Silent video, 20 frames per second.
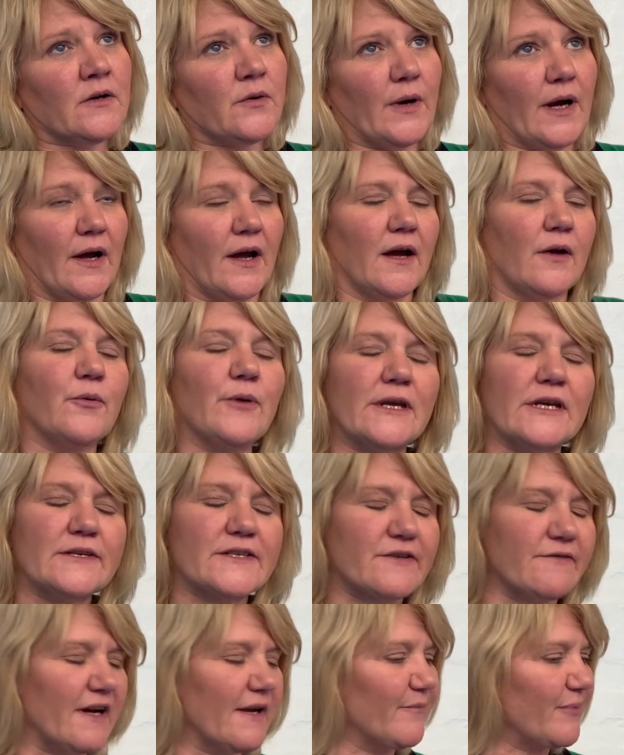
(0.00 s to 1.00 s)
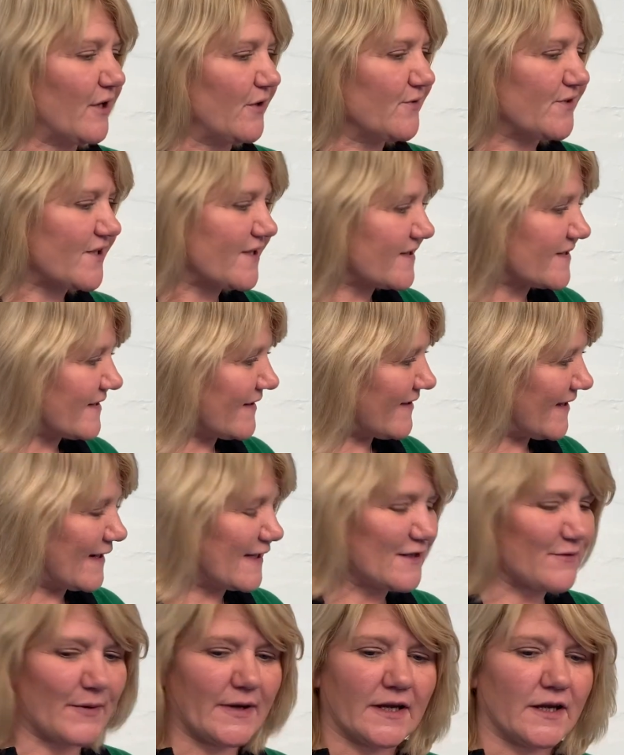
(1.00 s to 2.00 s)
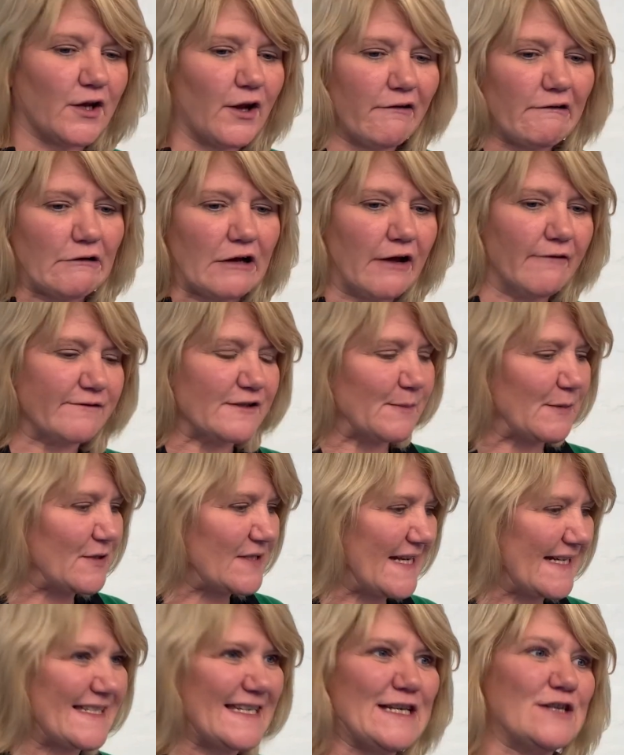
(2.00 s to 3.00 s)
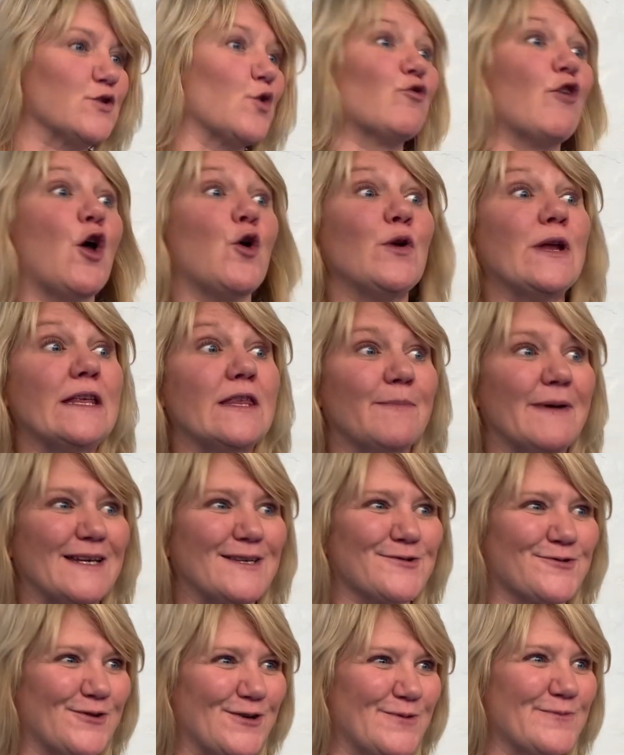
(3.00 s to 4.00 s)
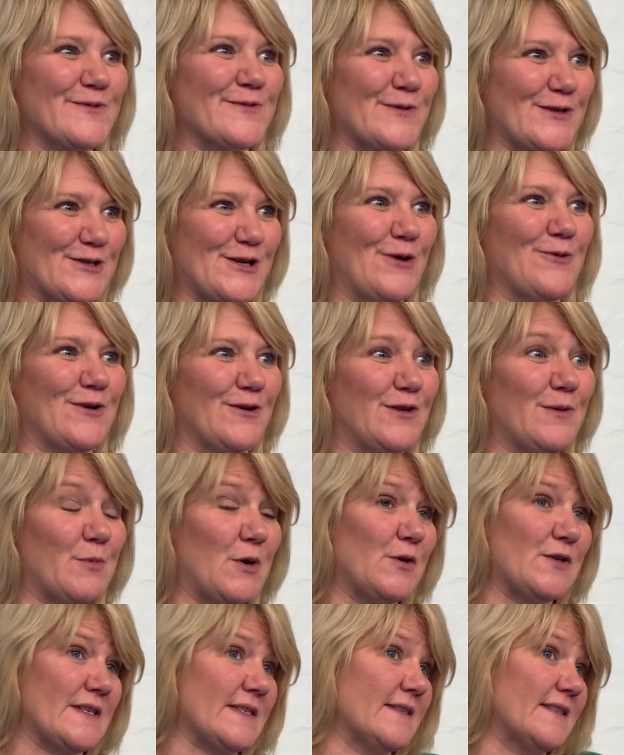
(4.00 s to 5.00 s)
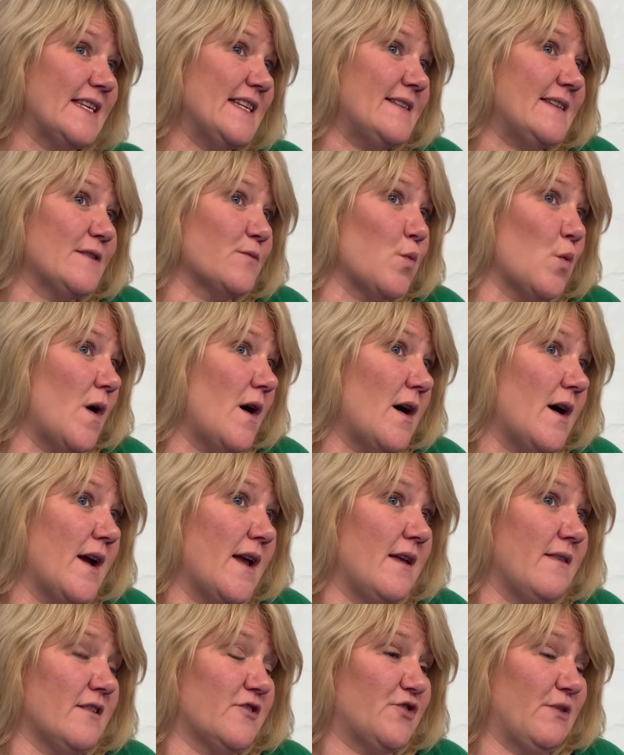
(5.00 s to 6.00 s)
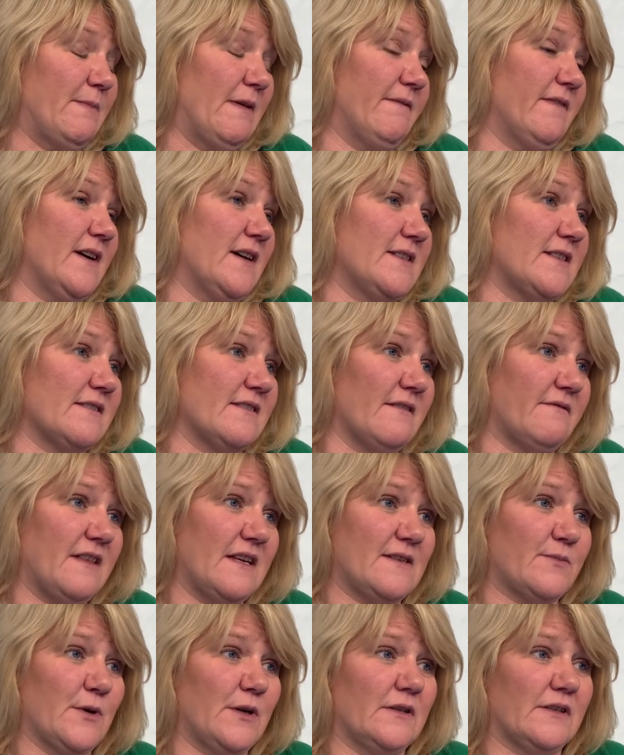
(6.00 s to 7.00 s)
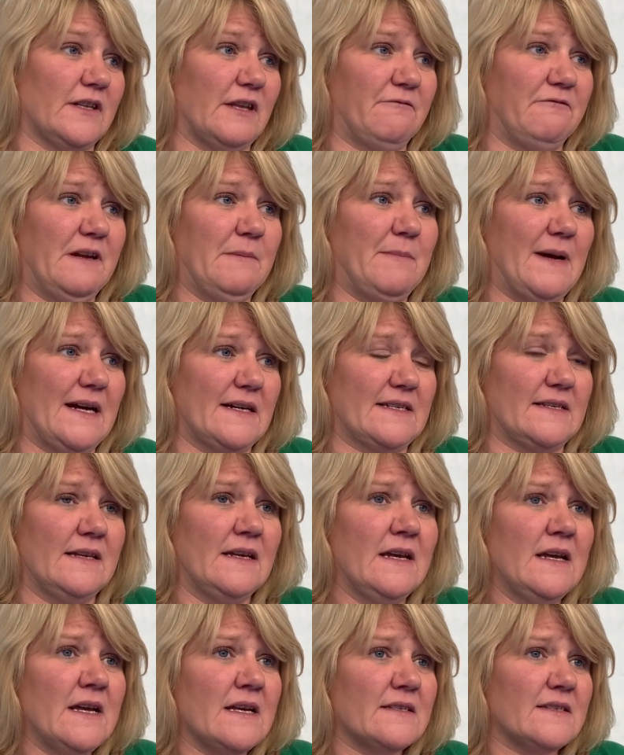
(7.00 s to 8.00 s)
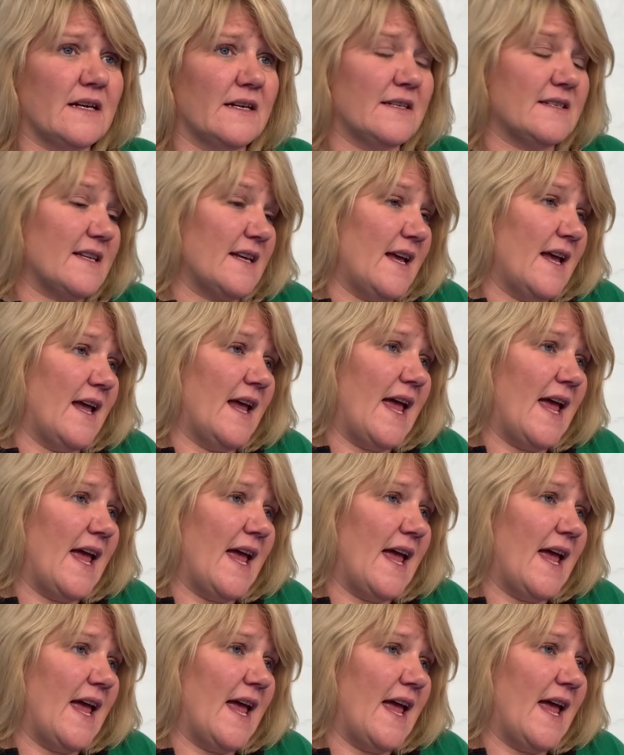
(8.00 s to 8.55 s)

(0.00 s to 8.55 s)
where we used to write brochures and things where, comfortable settees or only the best rooms were shown on the brochures. This is why the TripAdvisors of this world and the feedback sites